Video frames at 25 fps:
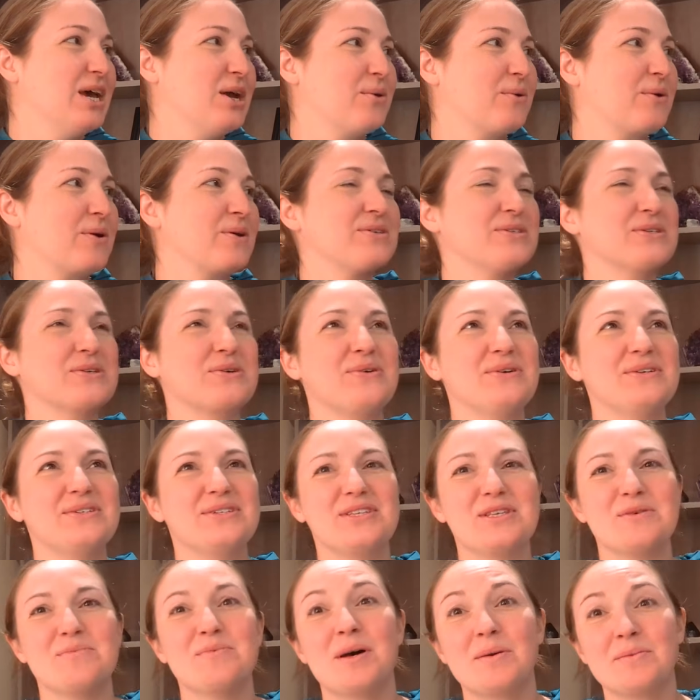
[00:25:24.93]
We're also going
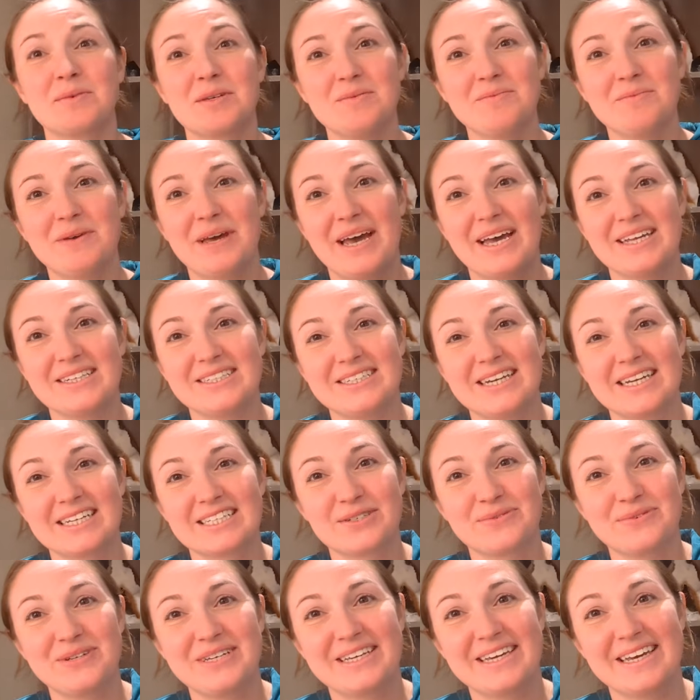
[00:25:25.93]
to the pumpkin patch
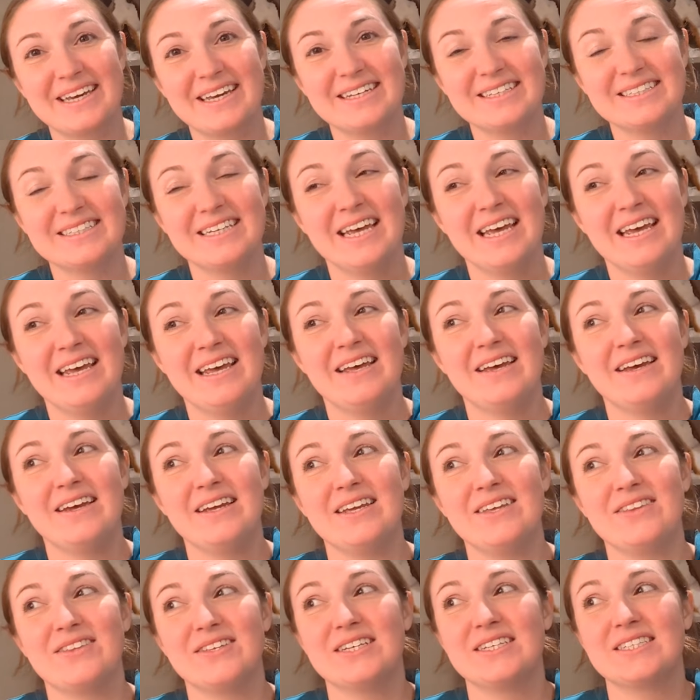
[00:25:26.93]
next weekend.
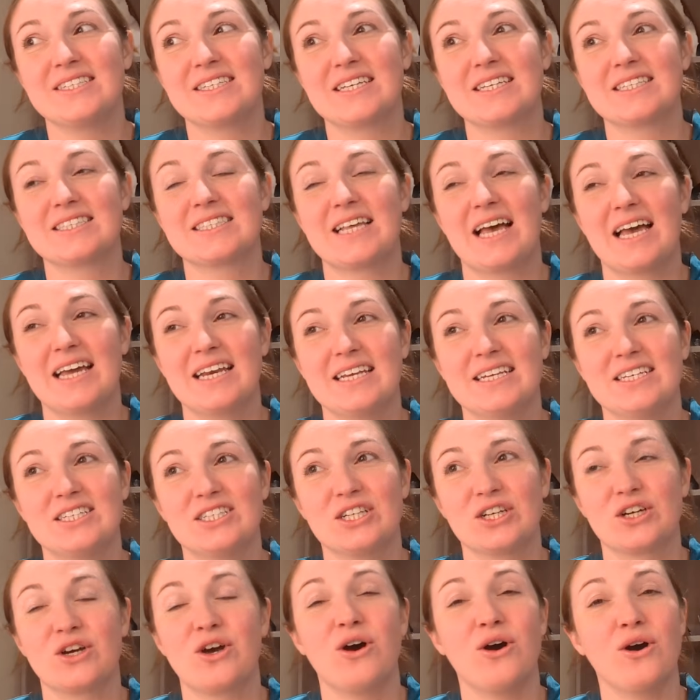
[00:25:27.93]
Ethan is excited
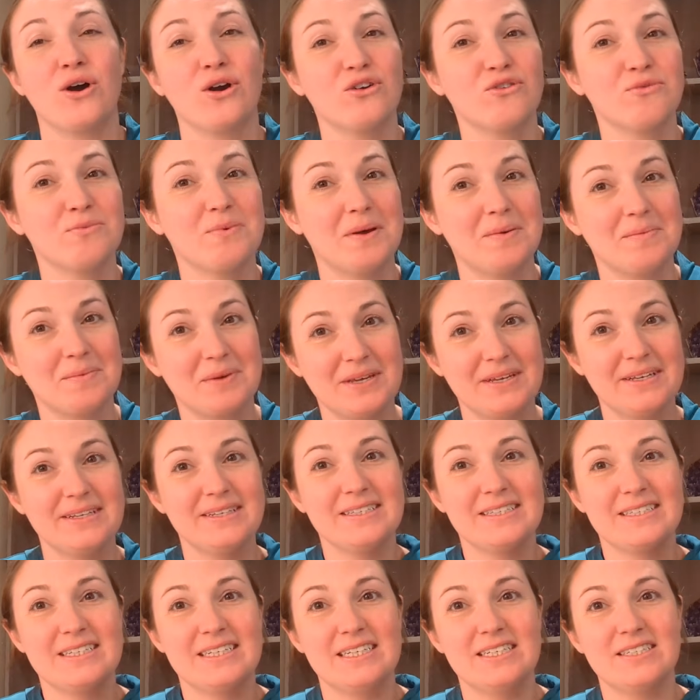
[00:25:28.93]
to carve
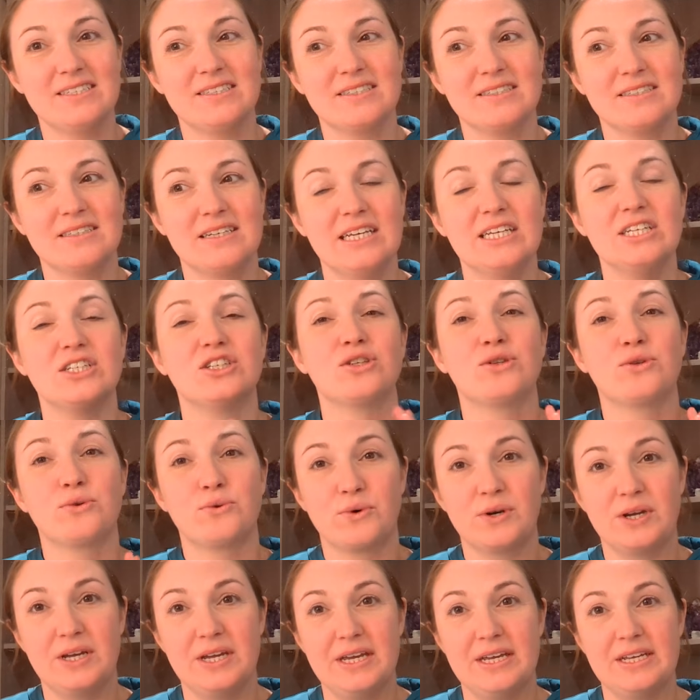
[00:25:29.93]
pumpkins. He's
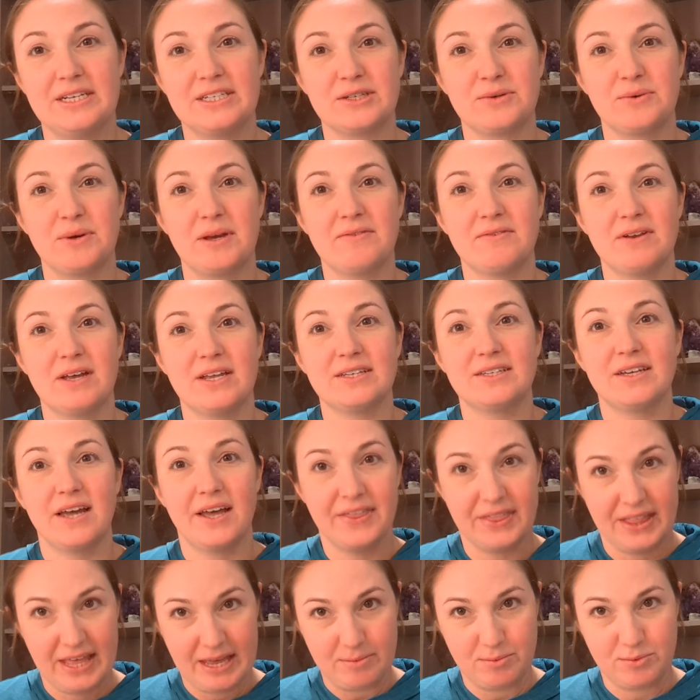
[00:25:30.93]
3, so we have not
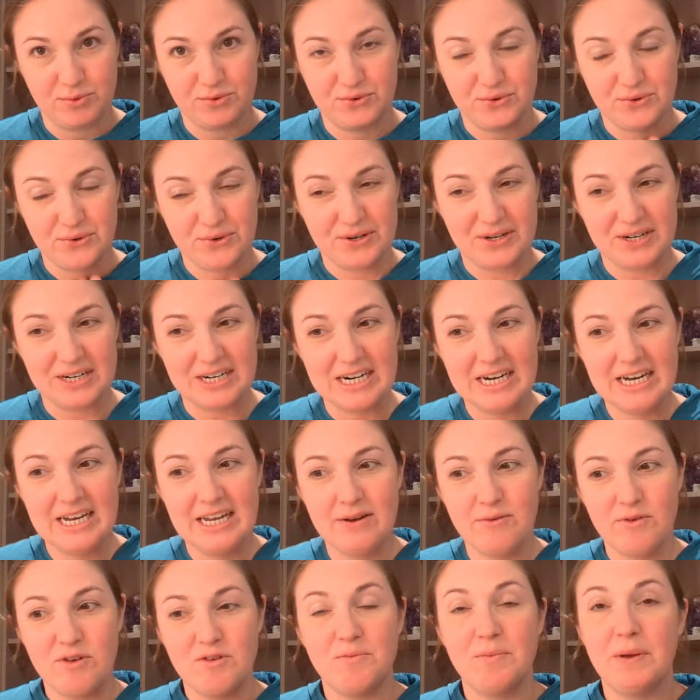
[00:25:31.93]
done that before.
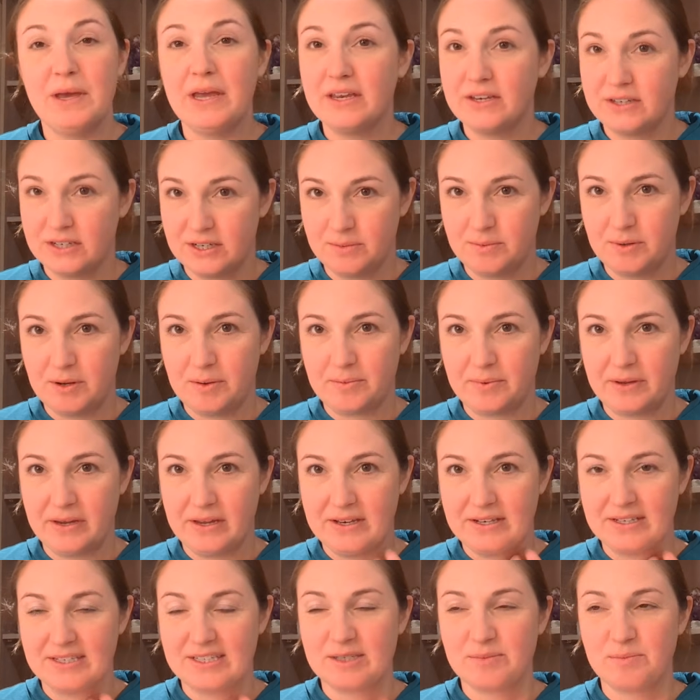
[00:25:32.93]
We've painted
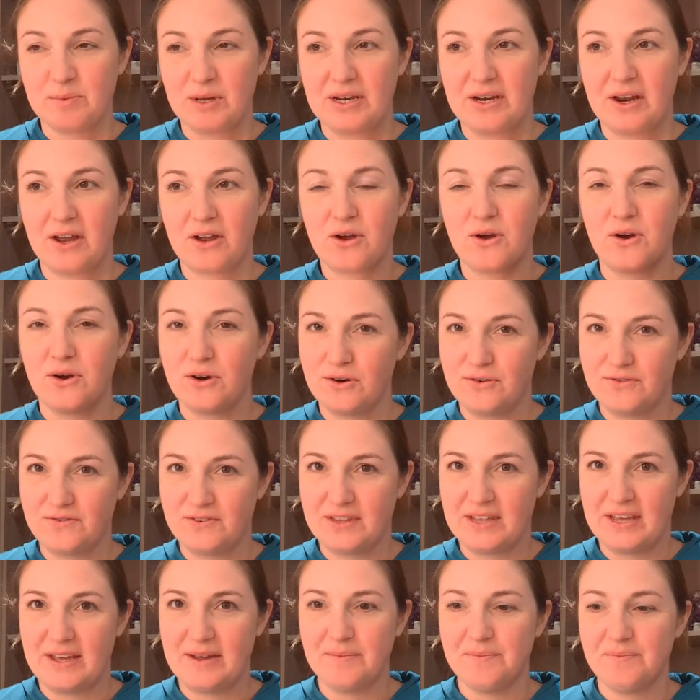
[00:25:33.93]
pumpkins, but not
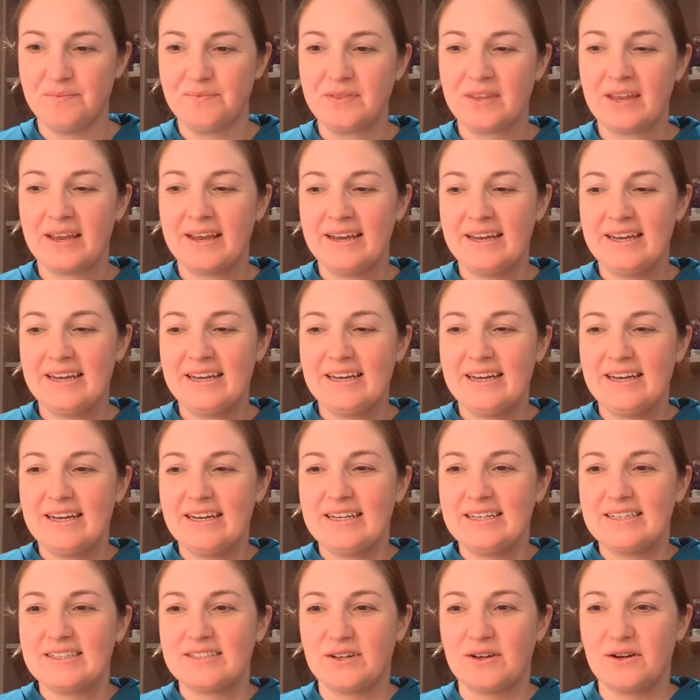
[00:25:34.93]
carved them.
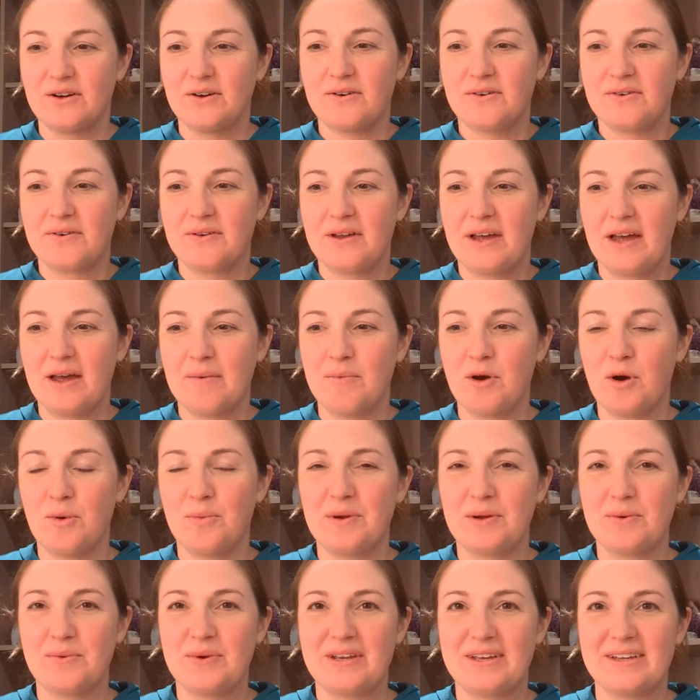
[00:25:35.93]
So I'm
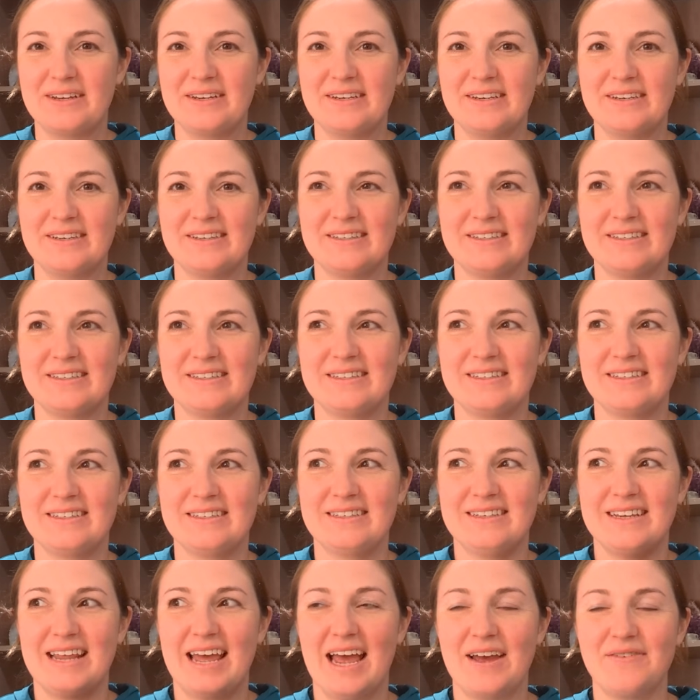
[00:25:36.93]
hoping we can
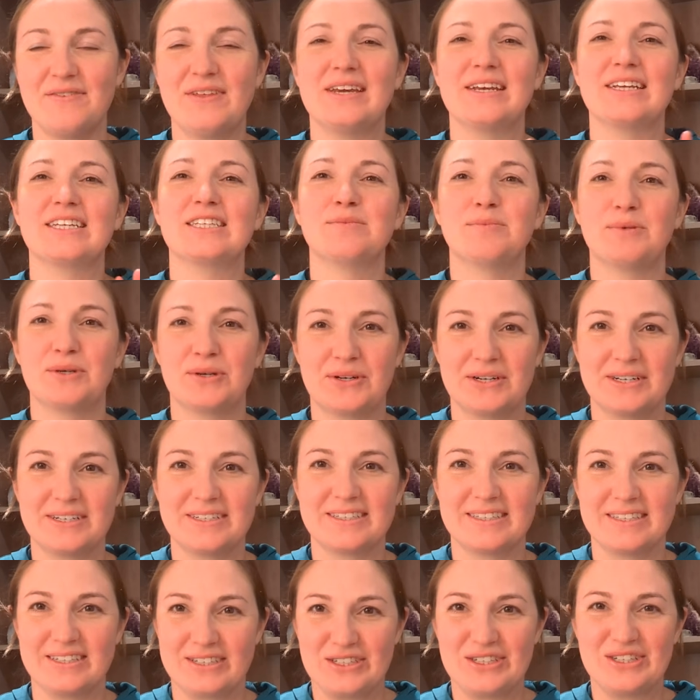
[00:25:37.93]
have that
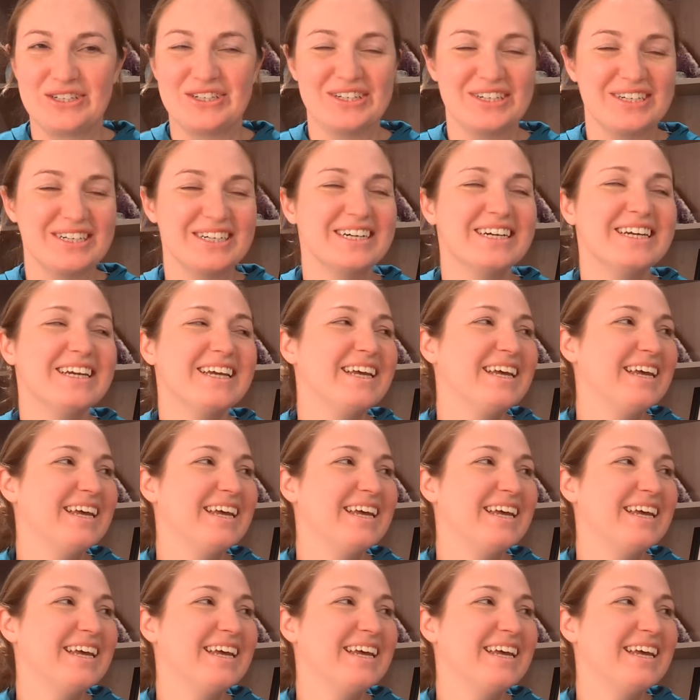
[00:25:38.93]
experience this year.